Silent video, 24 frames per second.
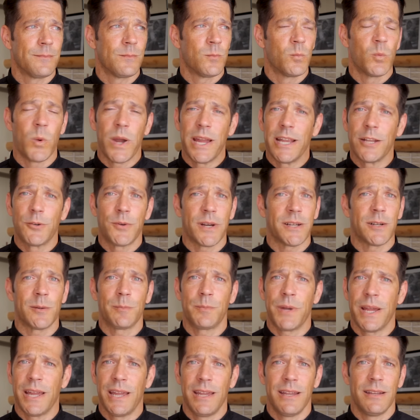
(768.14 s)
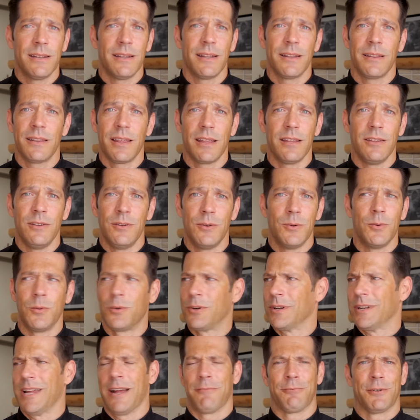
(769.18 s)
weight, greater pain than you
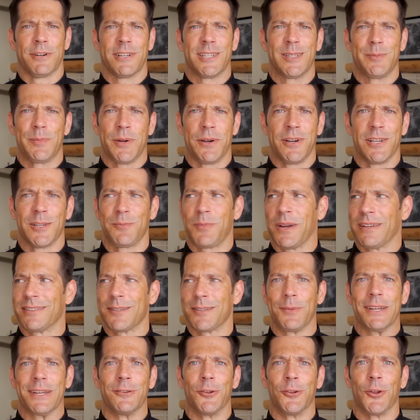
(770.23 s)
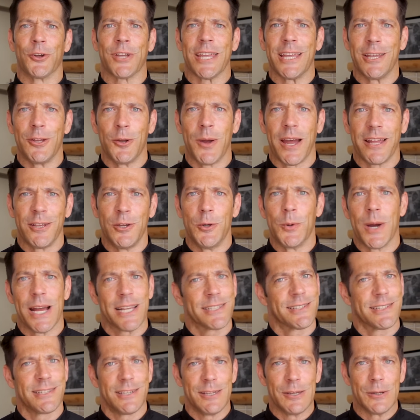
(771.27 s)
could ever experience by someone looking at you
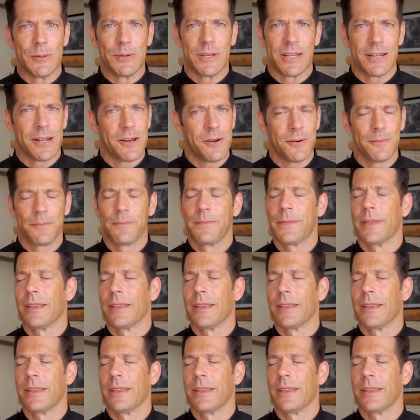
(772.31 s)
askew, you know?